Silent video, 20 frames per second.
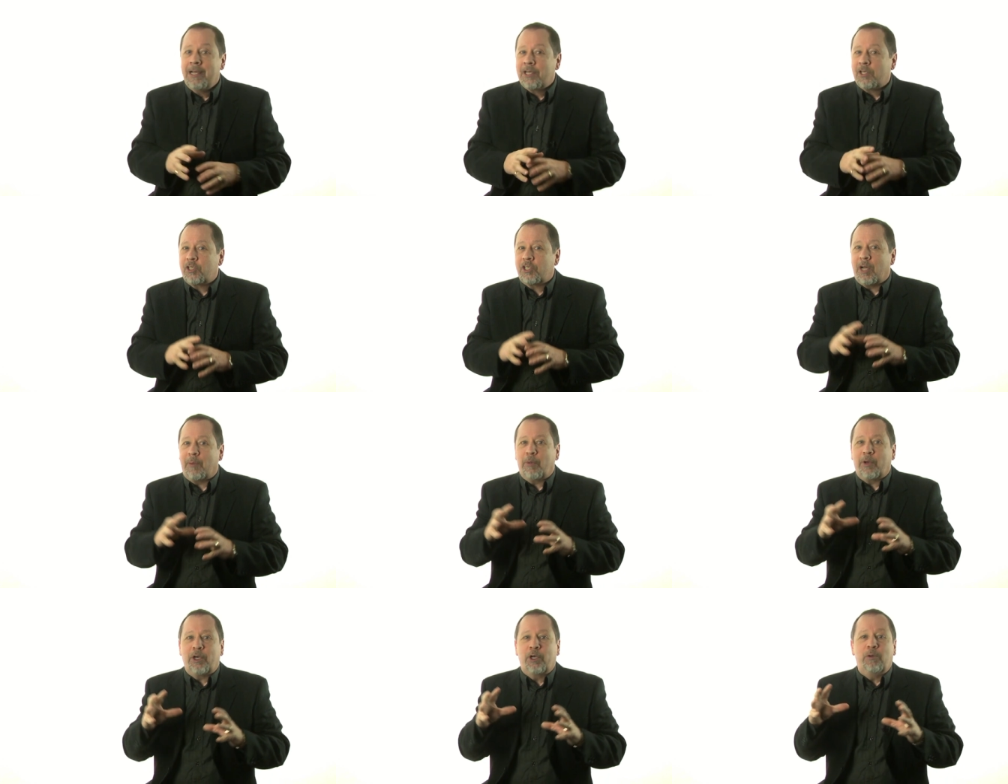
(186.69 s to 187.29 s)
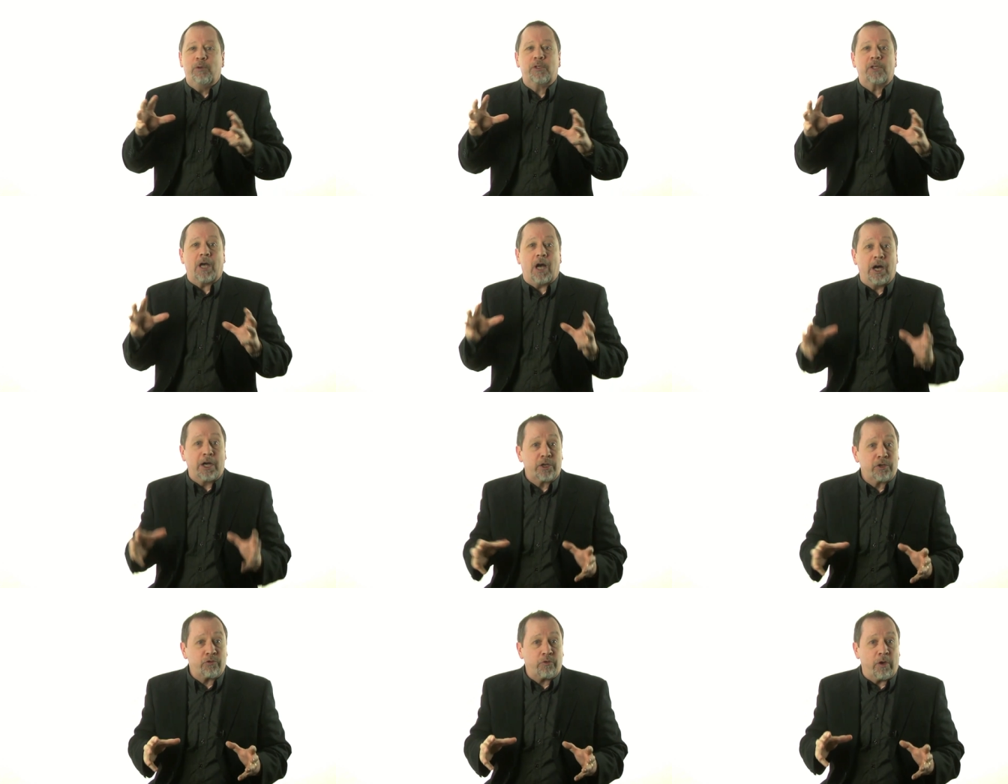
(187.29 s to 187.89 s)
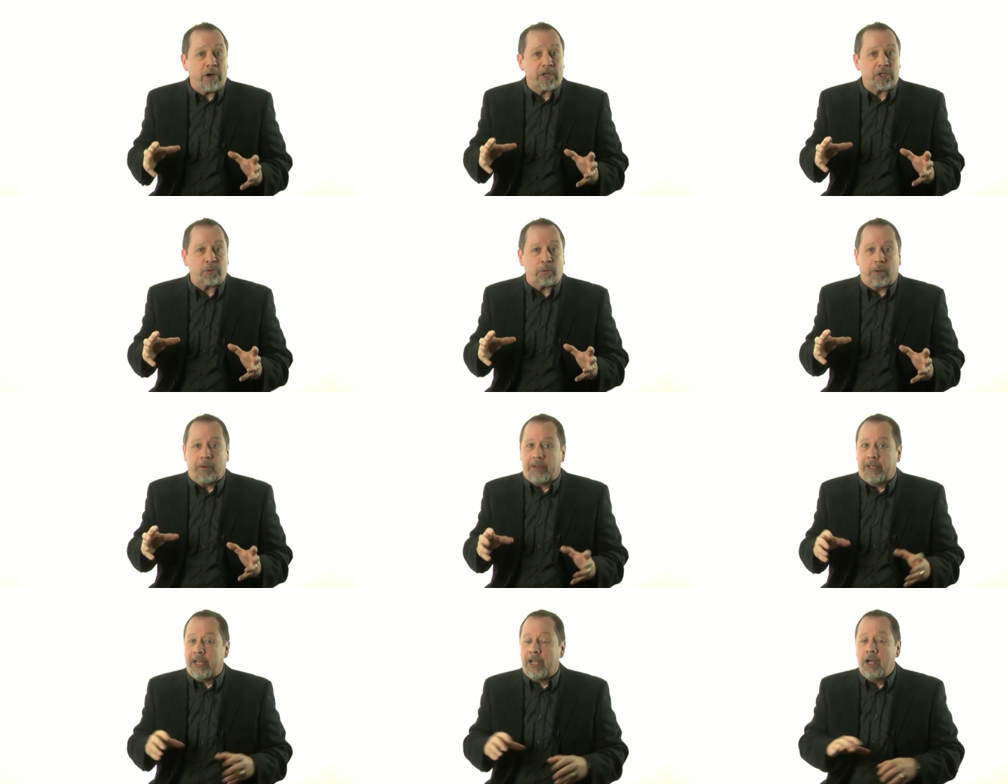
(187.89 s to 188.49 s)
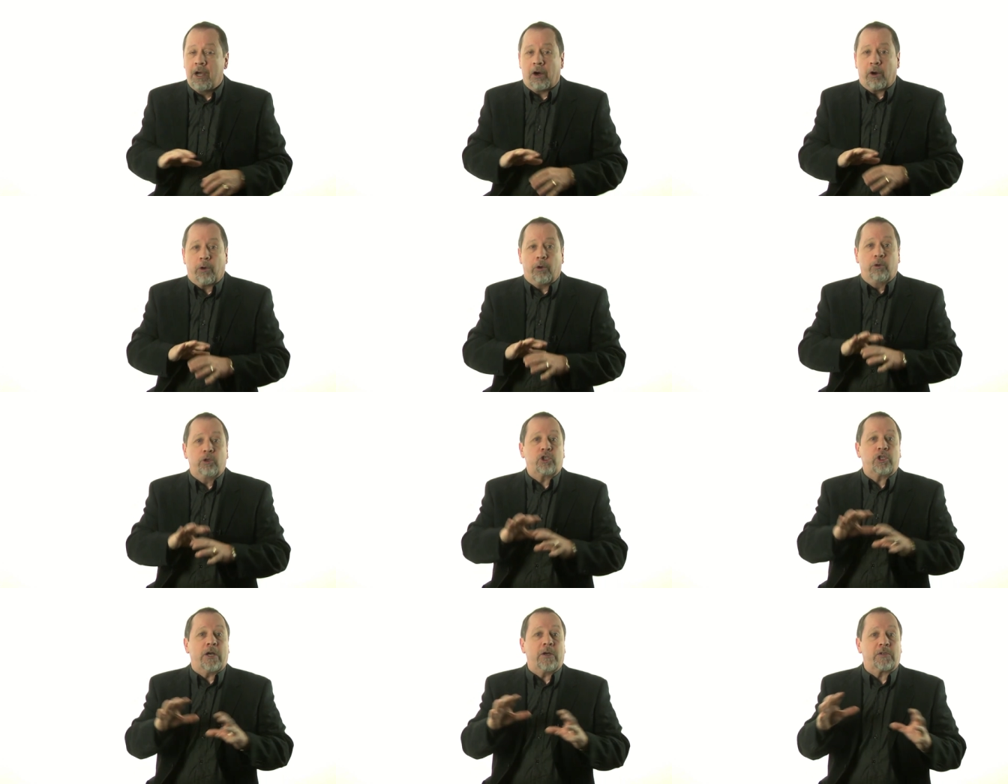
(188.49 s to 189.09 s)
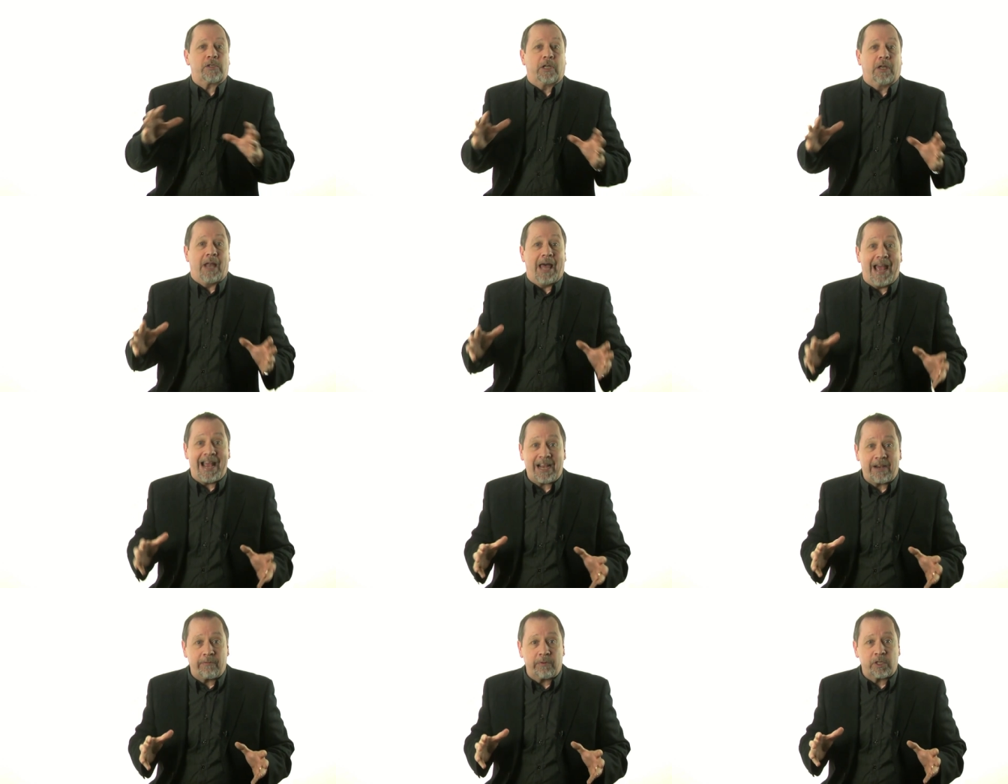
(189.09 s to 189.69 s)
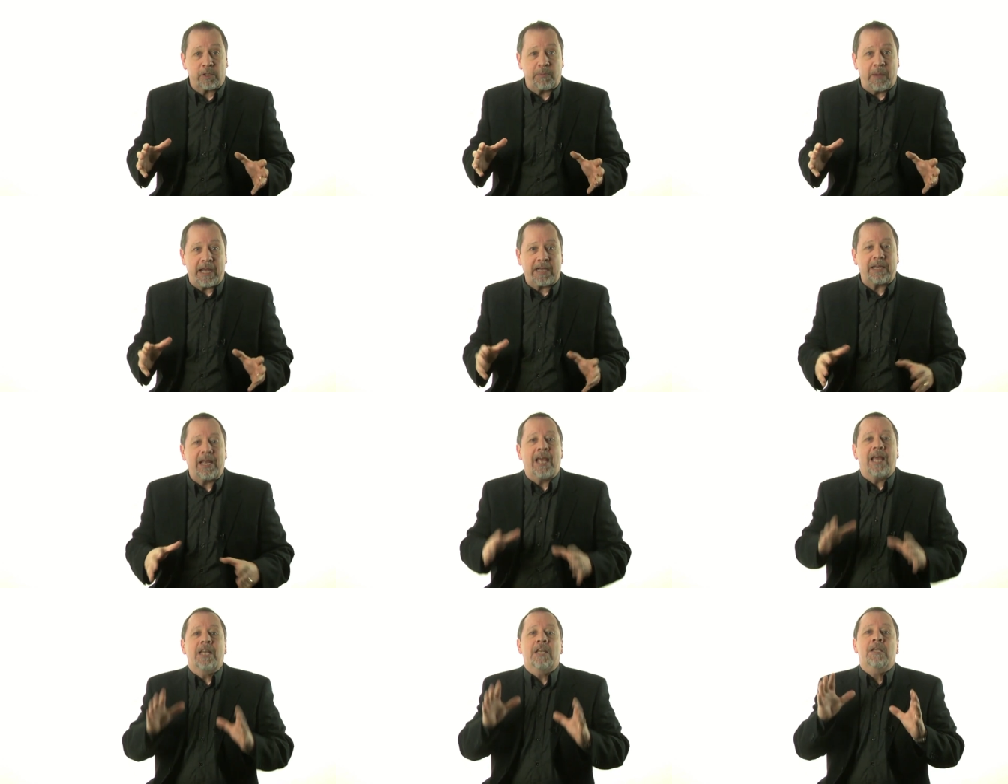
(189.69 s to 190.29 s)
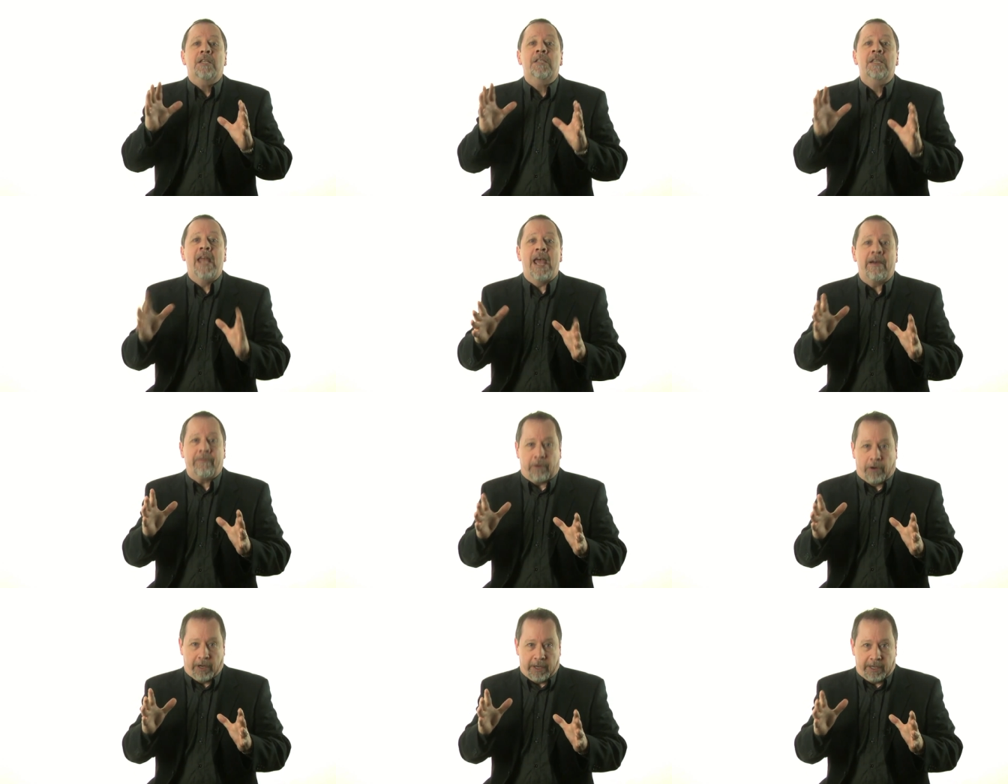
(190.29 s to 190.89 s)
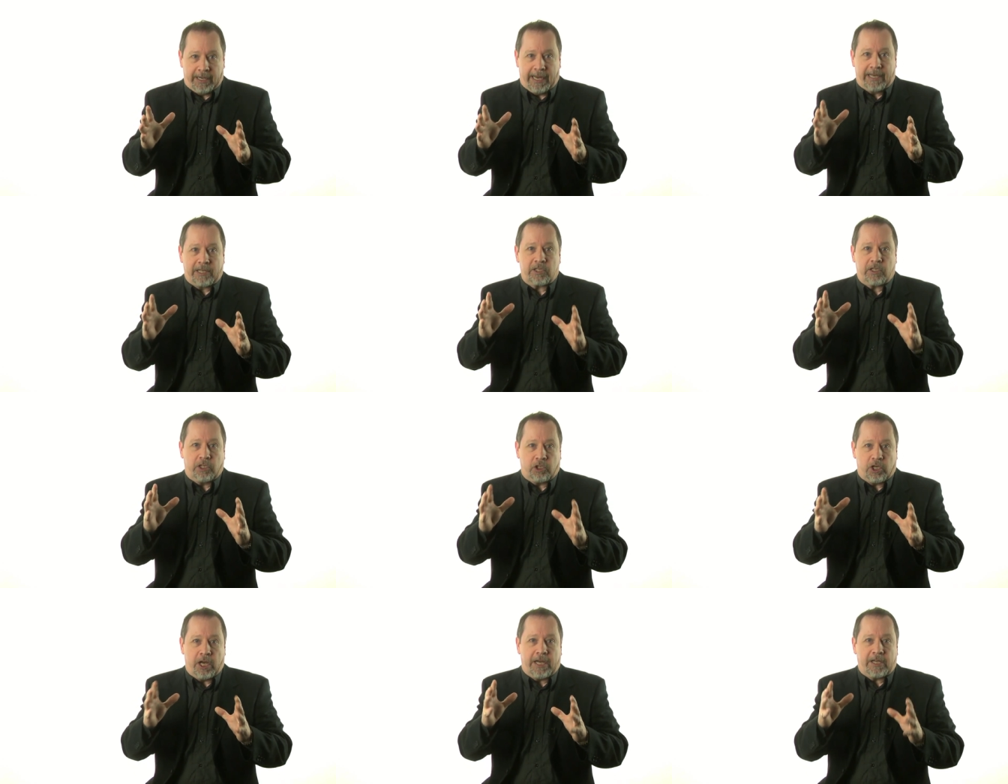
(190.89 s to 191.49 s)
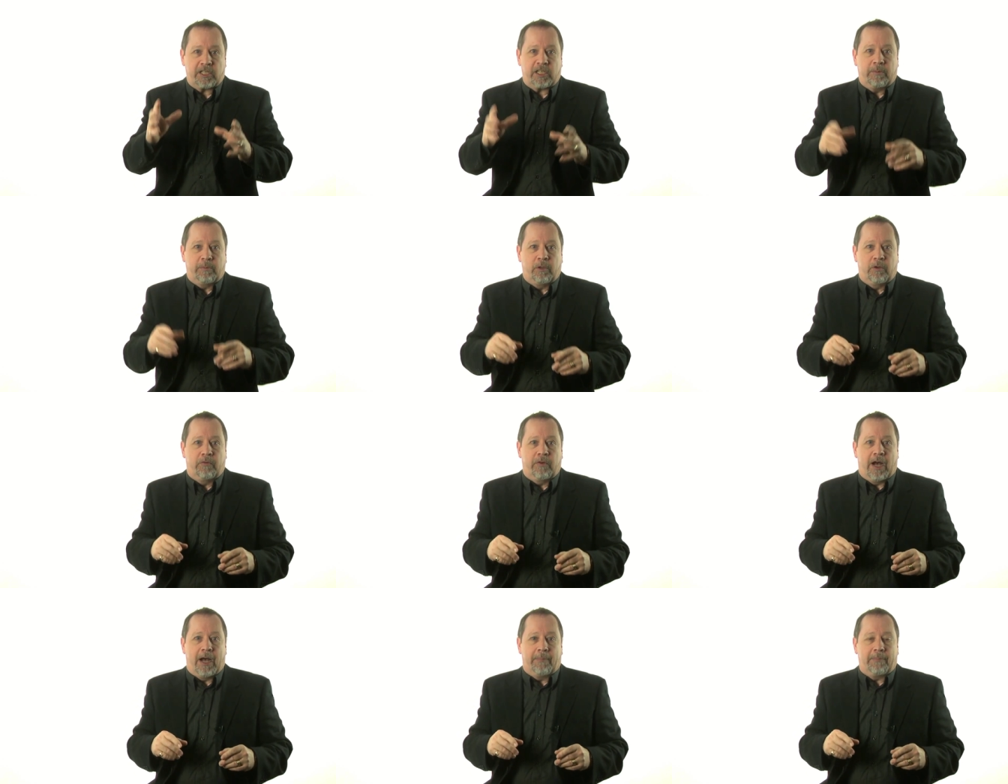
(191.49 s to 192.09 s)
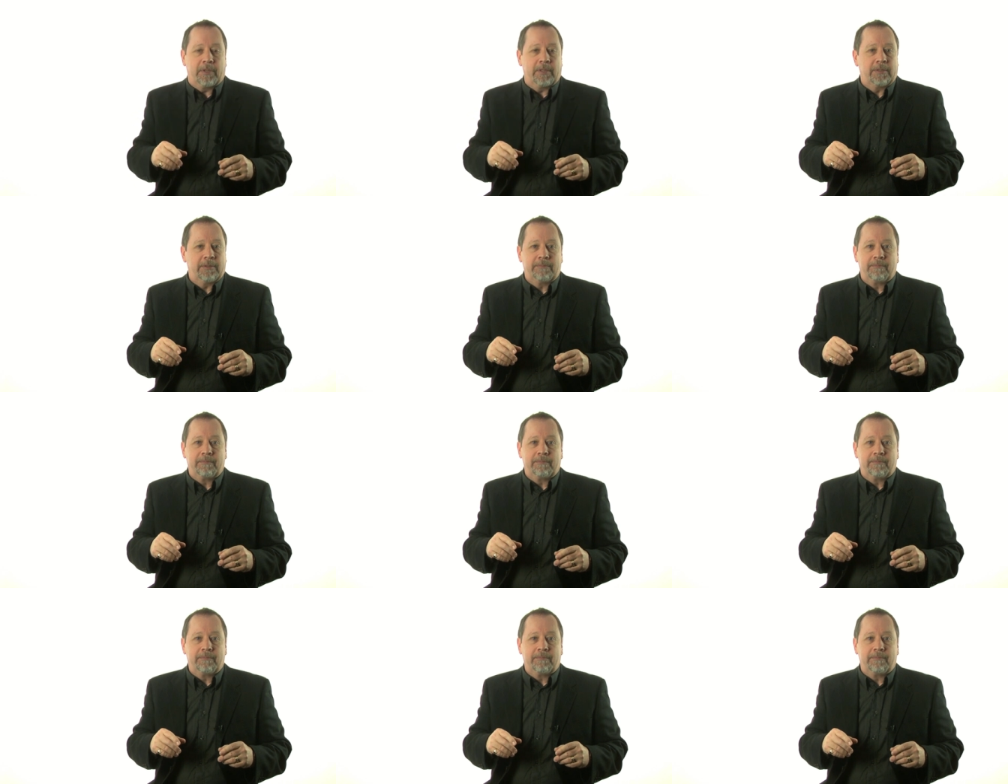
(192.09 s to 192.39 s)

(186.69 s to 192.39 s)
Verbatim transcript: Someone who's untrustworthy or who shows a lack of respect never gets the chance to move up.